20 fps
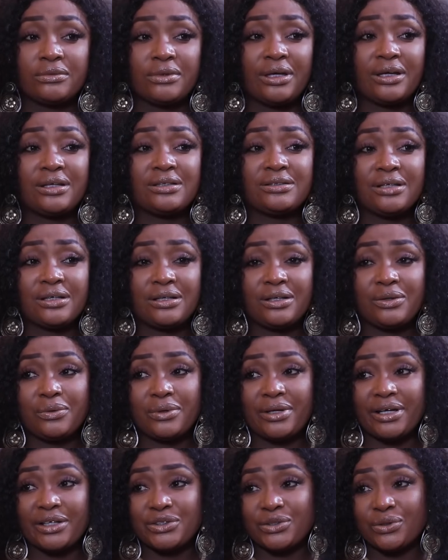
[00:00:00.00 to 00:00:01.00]
Exactly
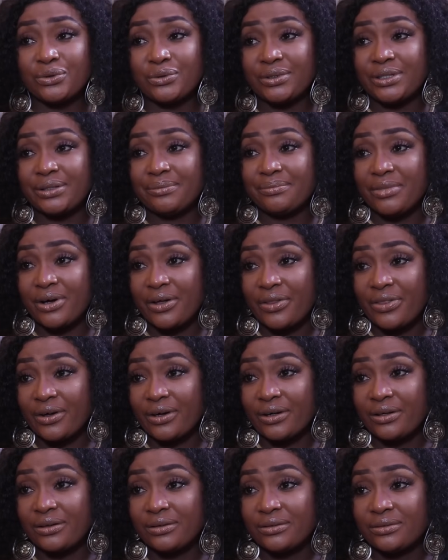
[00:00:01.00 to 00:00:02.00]
what I told him,
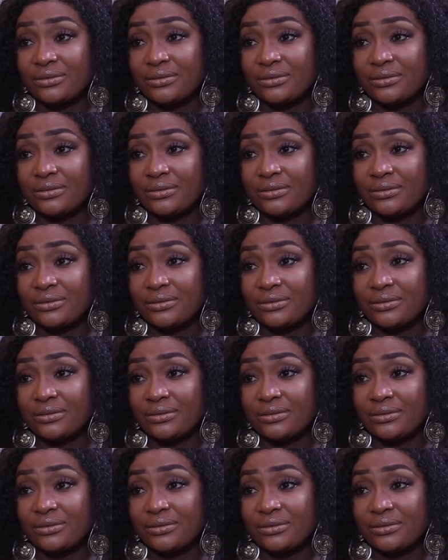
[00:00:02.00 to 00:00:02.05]
Mother.